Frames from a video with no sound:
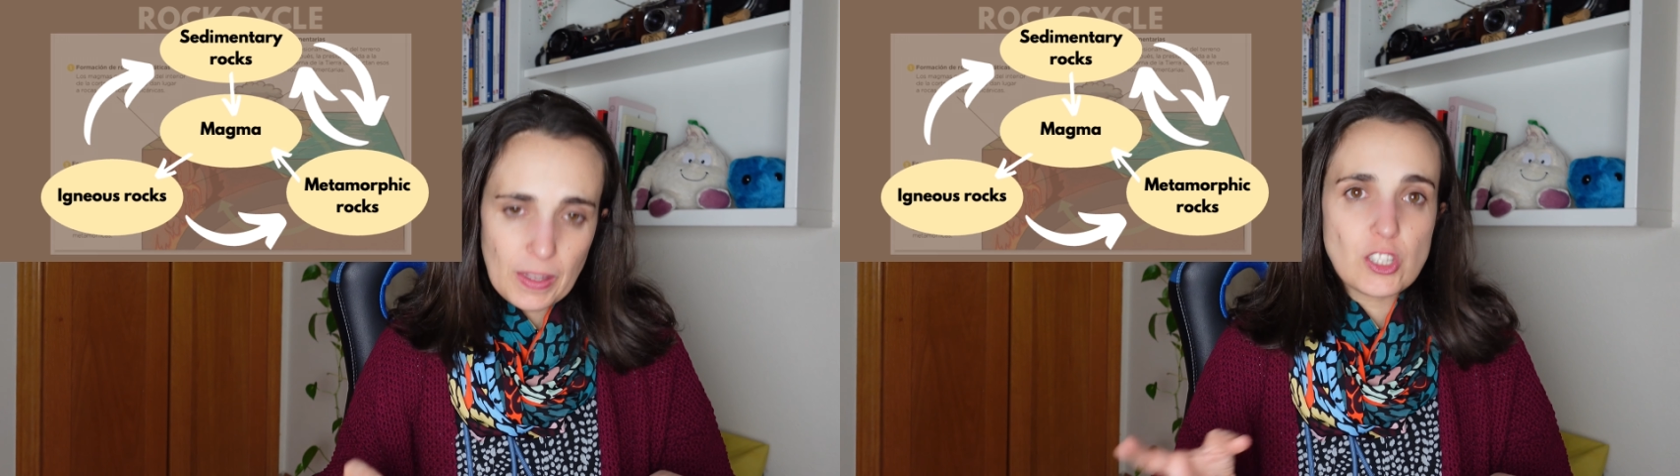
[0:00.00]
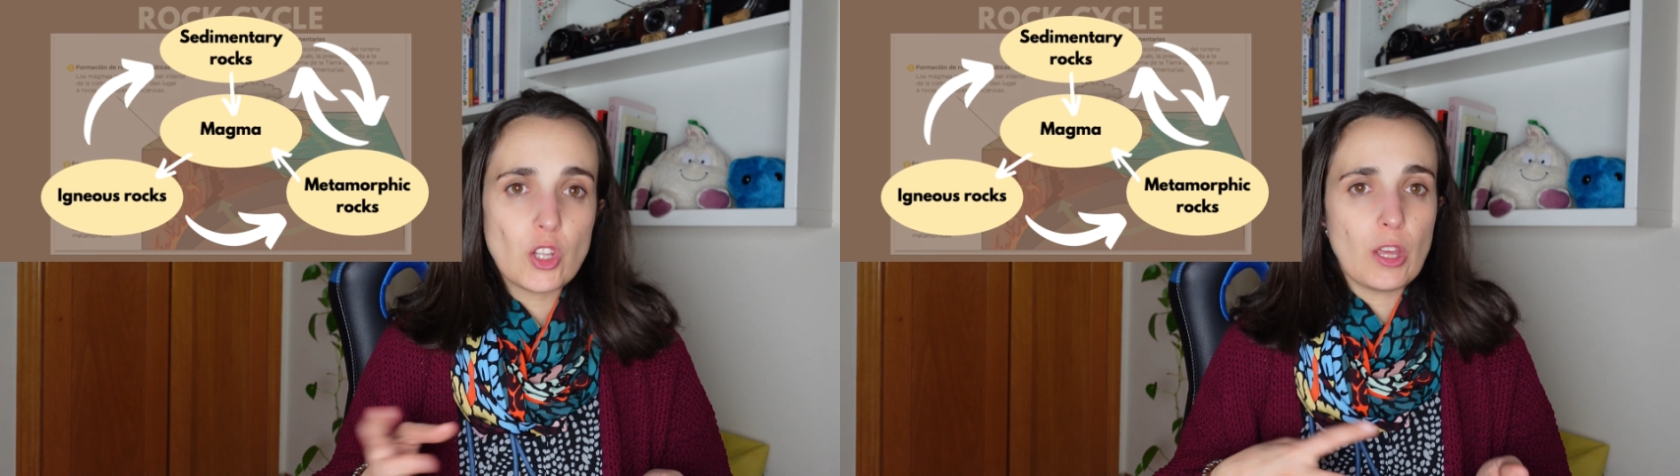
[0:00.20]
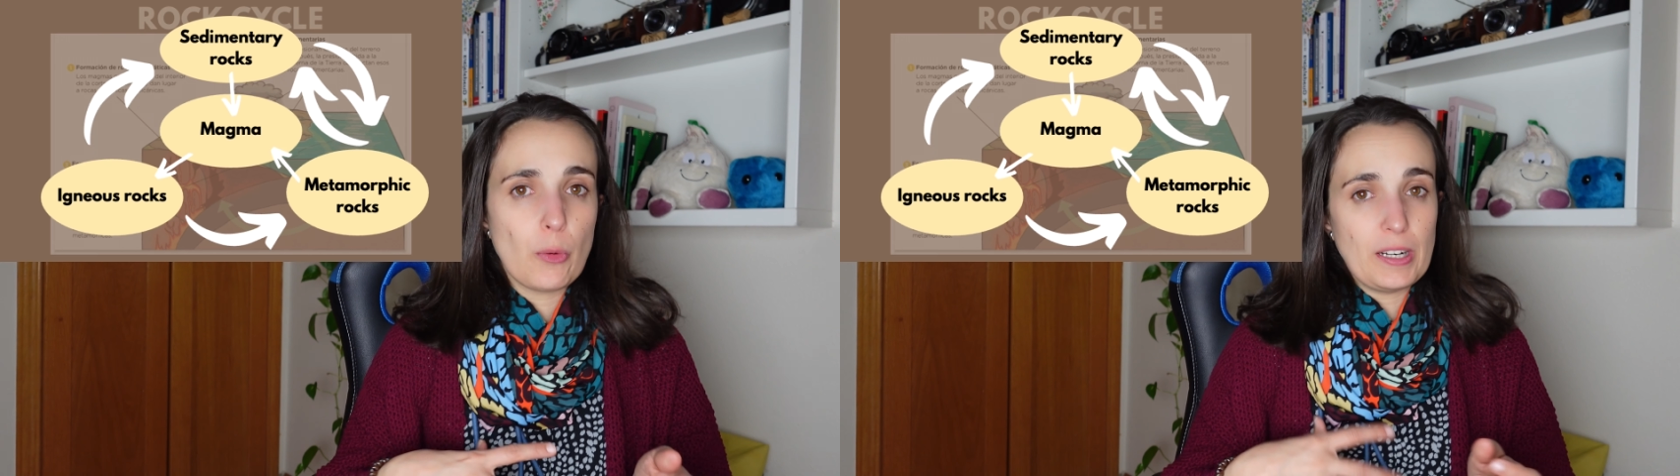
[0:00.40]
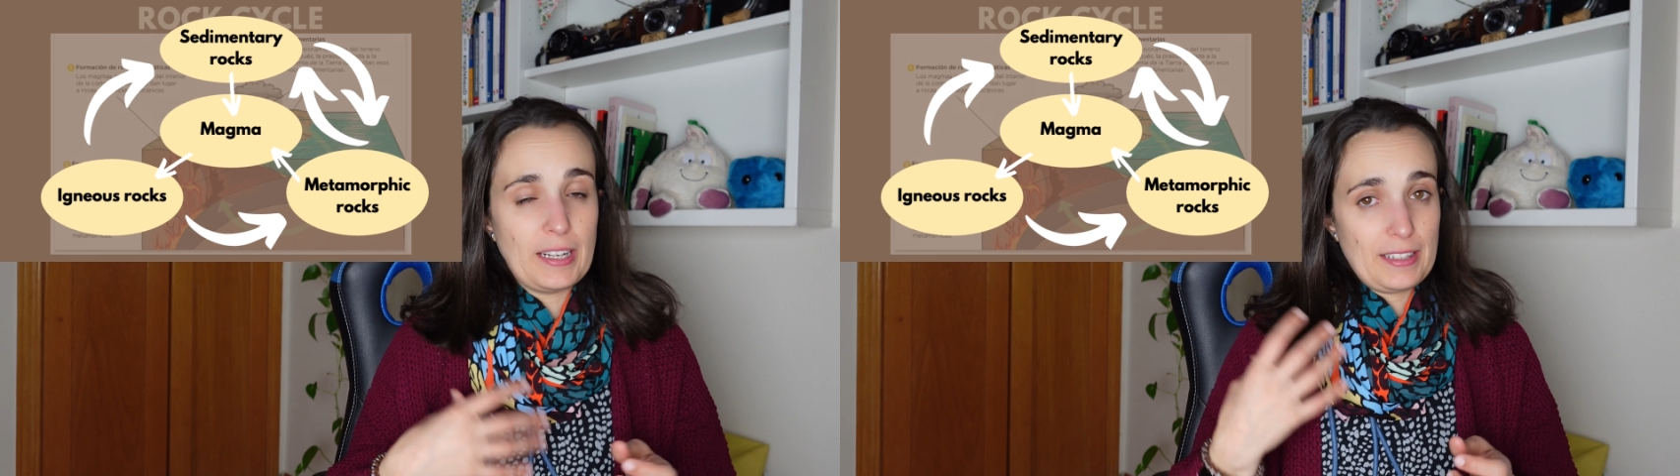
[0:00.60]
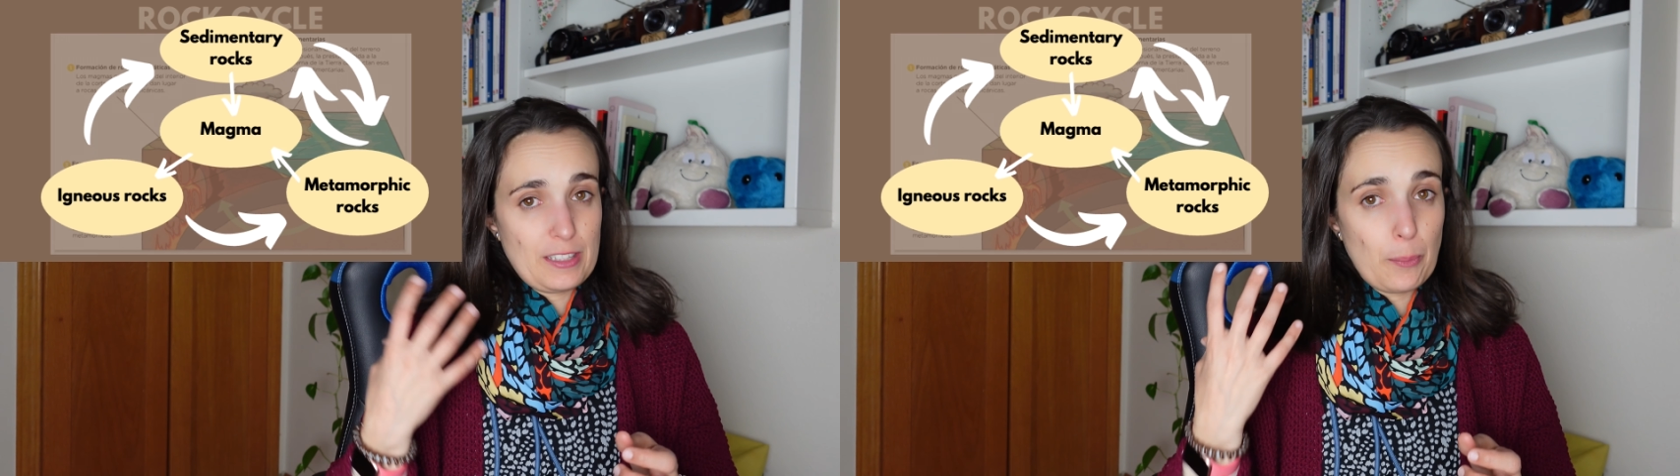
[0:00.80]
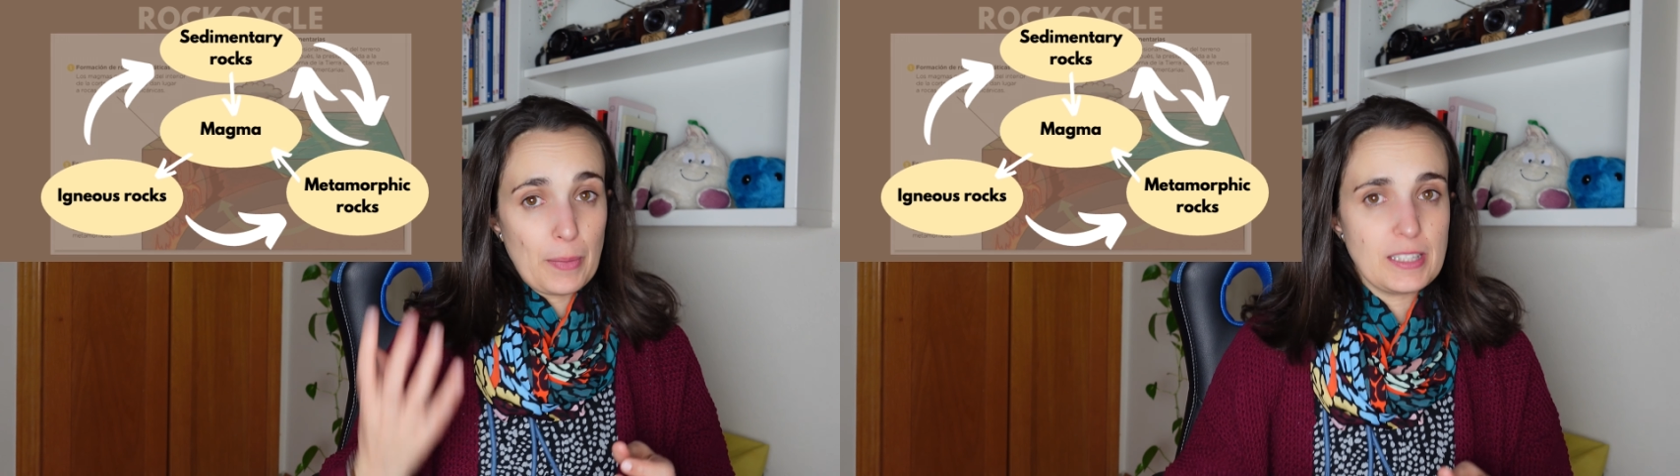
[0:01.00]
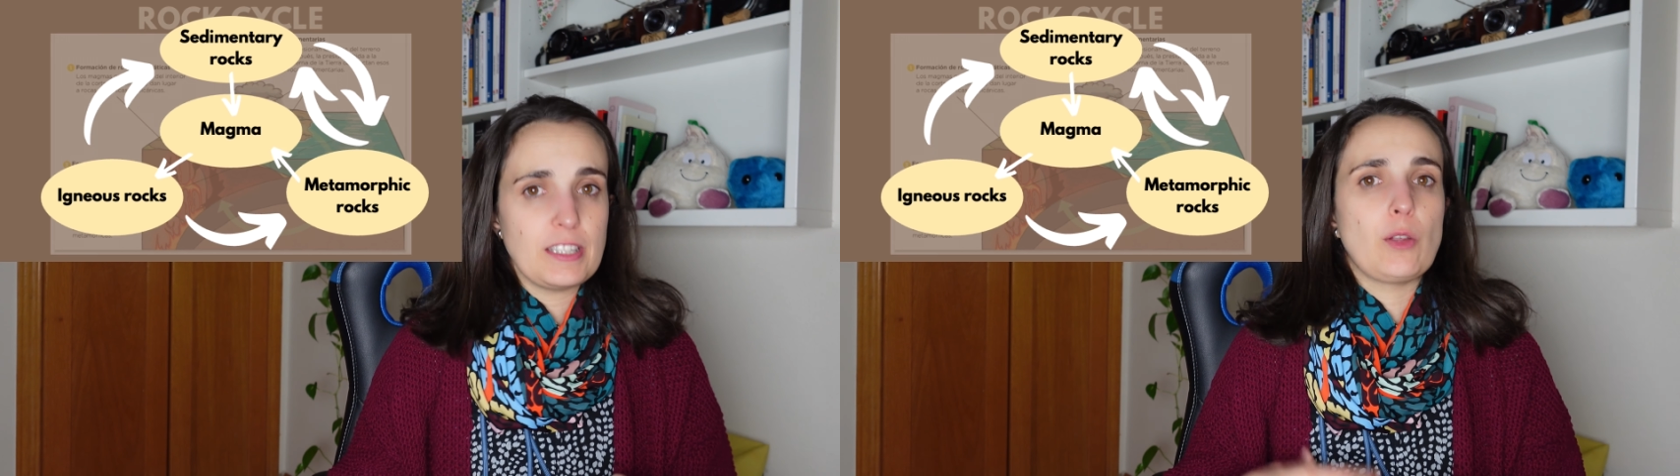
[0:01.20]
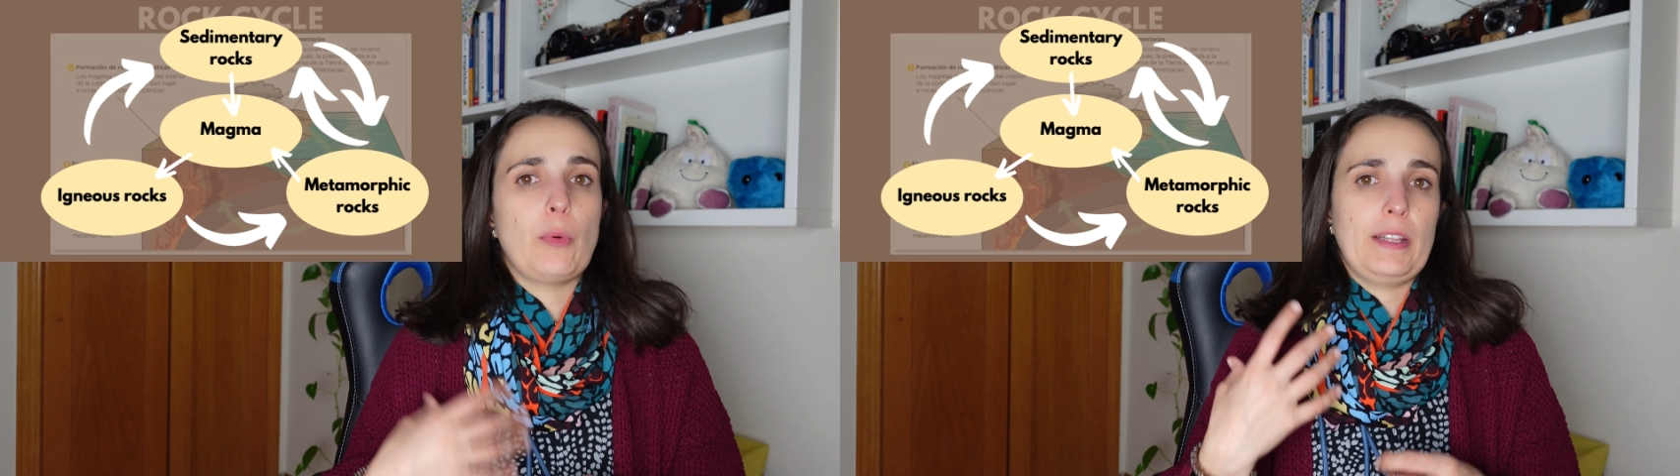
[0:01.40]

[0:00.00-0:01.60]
so they will get melted,